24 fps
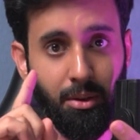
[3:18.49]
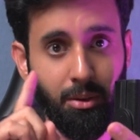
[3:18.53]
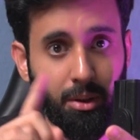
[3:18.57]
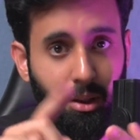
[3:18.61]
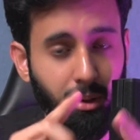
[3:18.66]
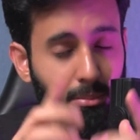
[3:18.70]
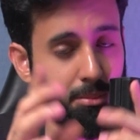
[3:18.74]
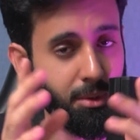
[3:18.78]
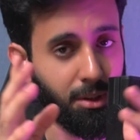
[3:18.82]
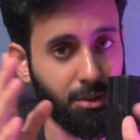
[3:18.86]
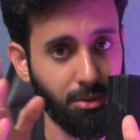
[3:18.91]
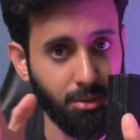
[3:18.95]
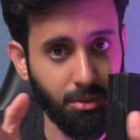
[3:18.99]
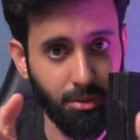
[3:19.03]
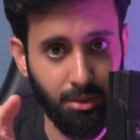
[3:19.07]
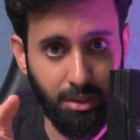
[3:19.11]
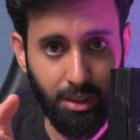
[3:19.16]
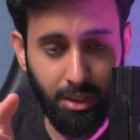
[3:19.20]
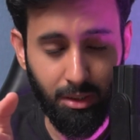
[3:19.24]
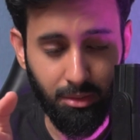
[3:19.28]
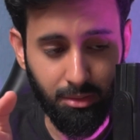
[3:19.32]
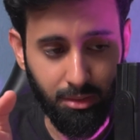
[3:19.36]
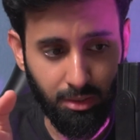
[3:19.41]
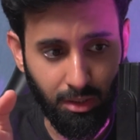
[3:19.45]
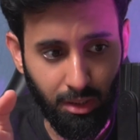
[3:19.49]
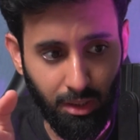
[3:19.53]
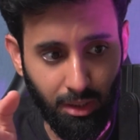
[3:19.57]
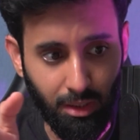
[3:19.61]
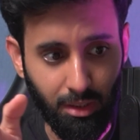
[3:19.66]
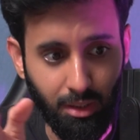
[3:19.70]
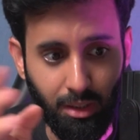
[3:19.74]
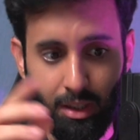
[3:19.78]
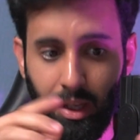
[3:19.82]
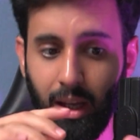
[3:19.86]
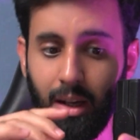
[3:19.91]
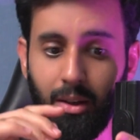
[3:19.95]
Okay, please don't try to sneak
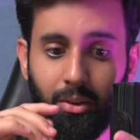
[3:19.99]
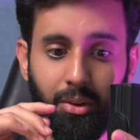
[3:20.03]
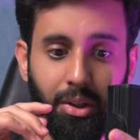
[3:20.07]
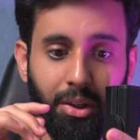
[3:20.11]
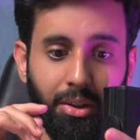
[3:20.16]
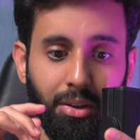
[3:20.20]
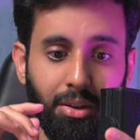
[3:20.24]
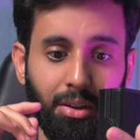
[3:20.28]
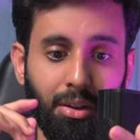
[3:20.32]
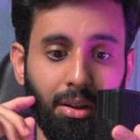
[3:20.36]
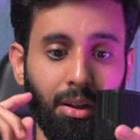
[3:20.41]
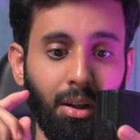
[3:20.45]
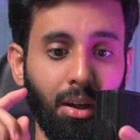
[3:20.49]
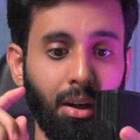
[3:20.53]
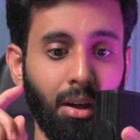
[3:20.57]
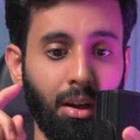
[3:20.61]
in a calculator.